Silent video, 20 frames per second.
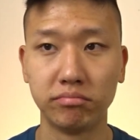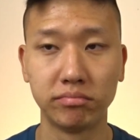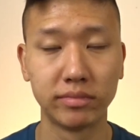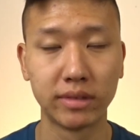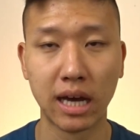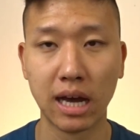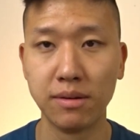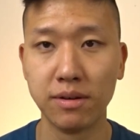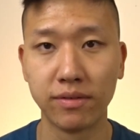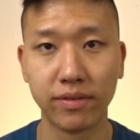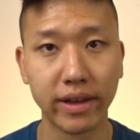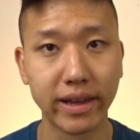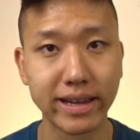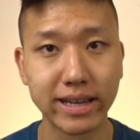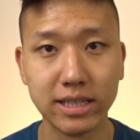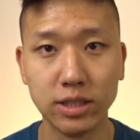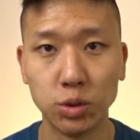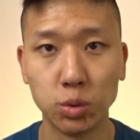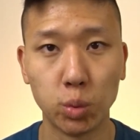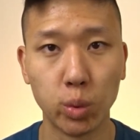time of
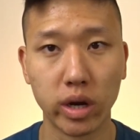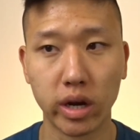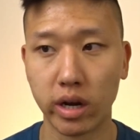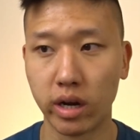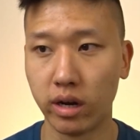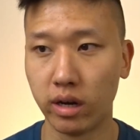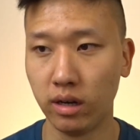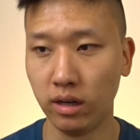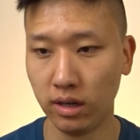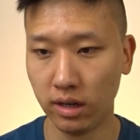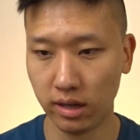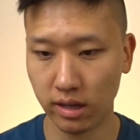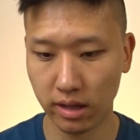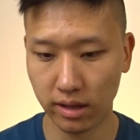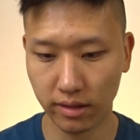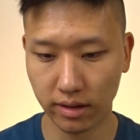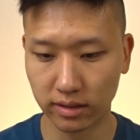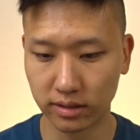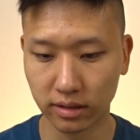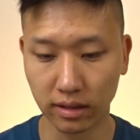age where
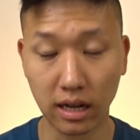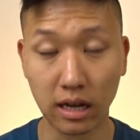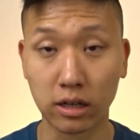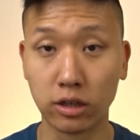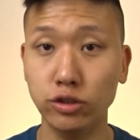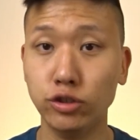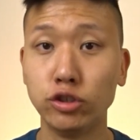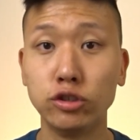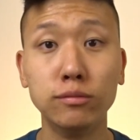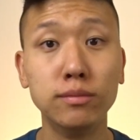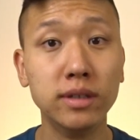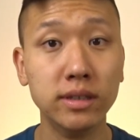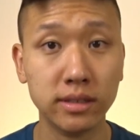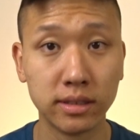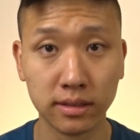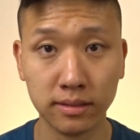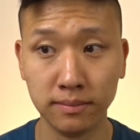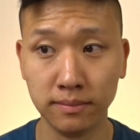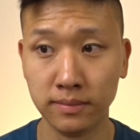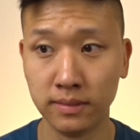there's a lot of
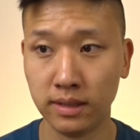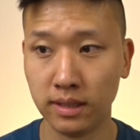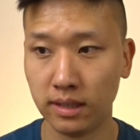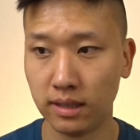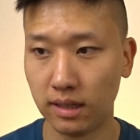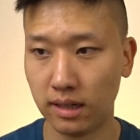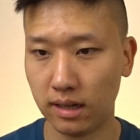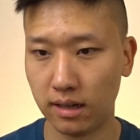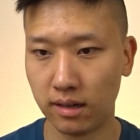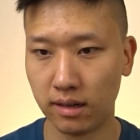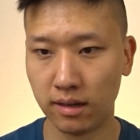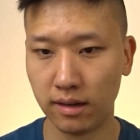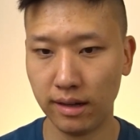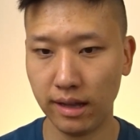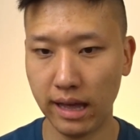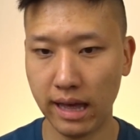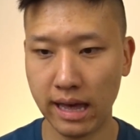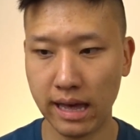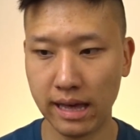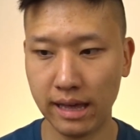consumerism
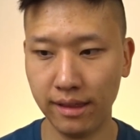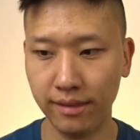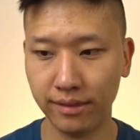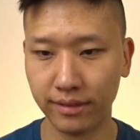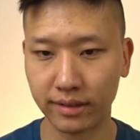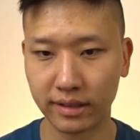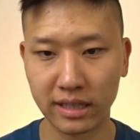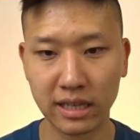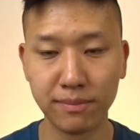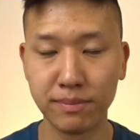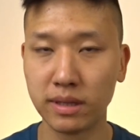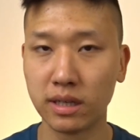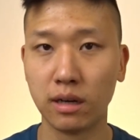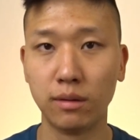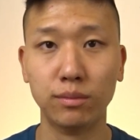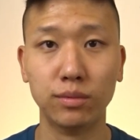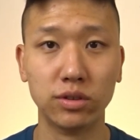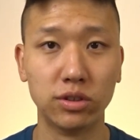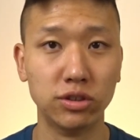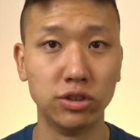and keeping
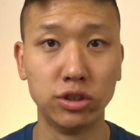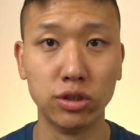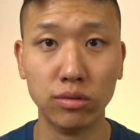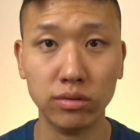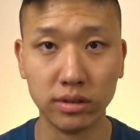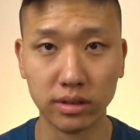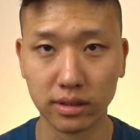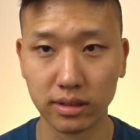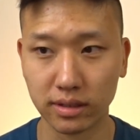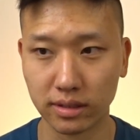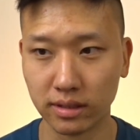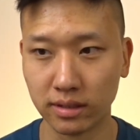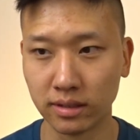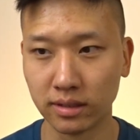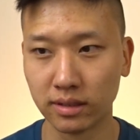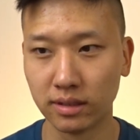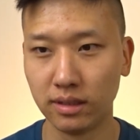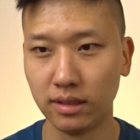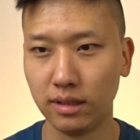up with Joneses,